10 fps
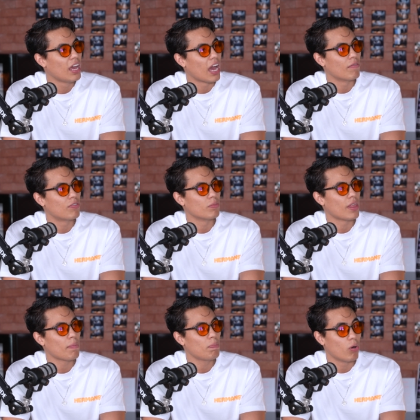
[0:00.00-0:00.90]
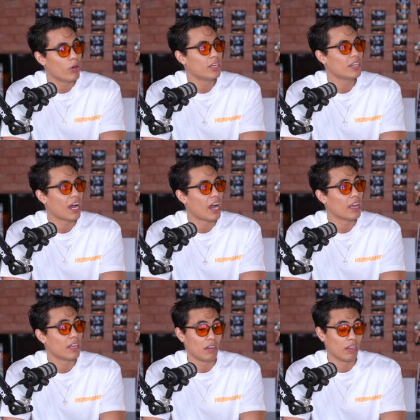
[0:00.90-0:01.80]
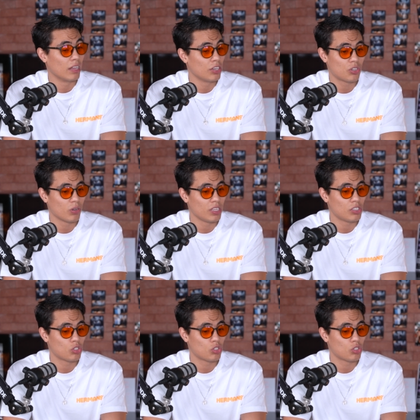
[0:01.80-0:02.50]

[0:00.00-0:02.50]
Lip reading: And from that point, I literally